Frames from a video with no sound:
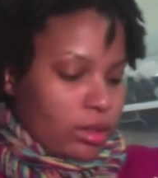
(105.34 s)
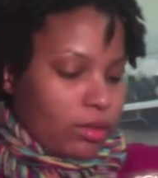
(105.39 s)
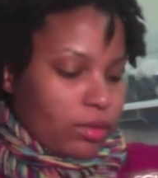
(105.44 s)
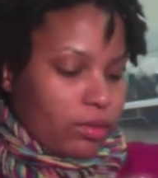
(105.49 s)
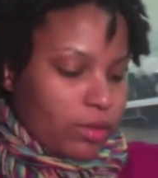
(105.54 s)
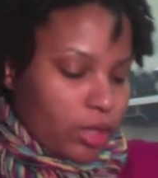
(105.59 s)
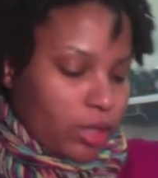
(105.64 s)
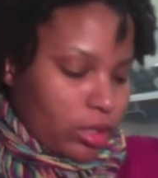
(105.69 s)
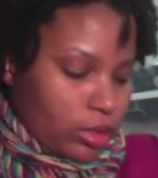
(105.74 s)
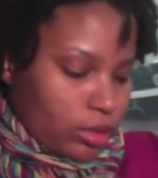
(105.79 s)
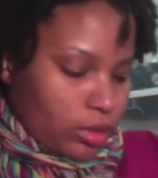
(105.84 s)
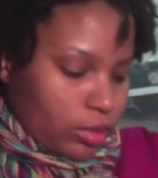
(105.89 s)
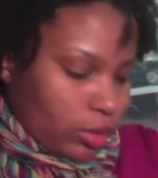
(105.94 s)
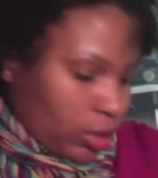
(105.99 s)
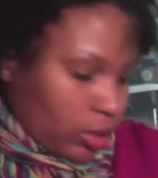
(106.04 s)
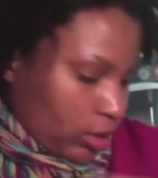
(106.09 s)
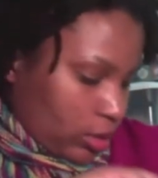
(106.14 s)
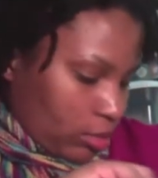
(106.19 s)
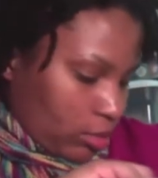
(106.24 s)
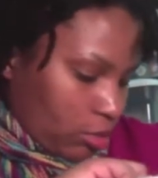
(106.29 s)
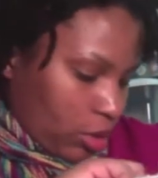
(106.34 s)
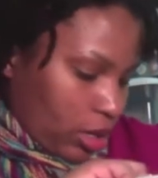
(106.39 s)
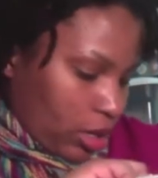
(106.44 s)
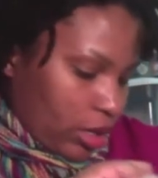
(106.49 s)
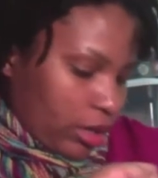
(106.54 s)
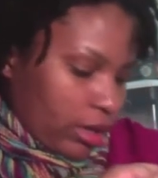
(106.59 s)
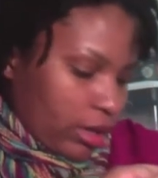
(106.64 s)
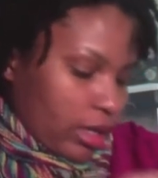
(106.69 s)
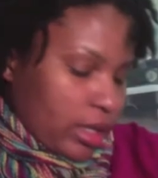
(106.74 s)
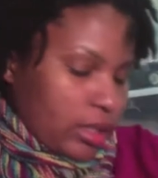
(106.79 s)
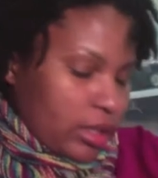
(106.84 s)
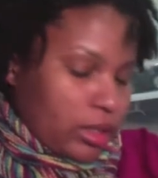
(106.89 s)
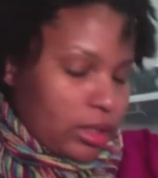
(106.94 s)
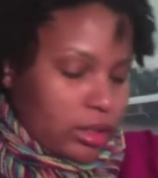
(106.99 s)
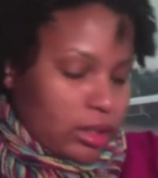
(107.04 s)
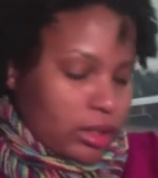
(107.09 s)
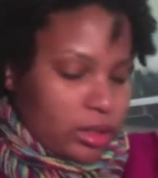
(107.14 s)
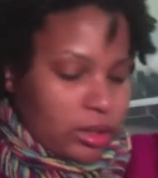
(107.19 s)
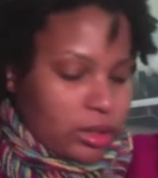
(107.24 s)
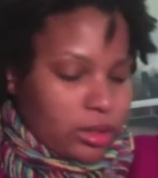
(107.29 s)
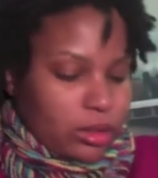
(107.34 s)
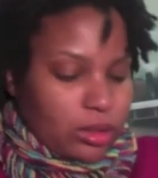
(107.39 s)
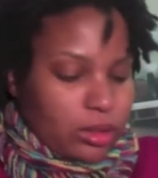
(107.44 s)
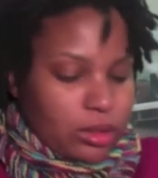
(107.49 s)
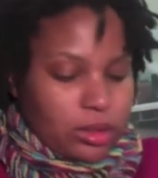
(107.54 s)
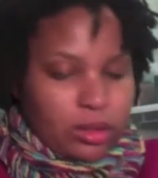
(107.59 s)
first work in progress is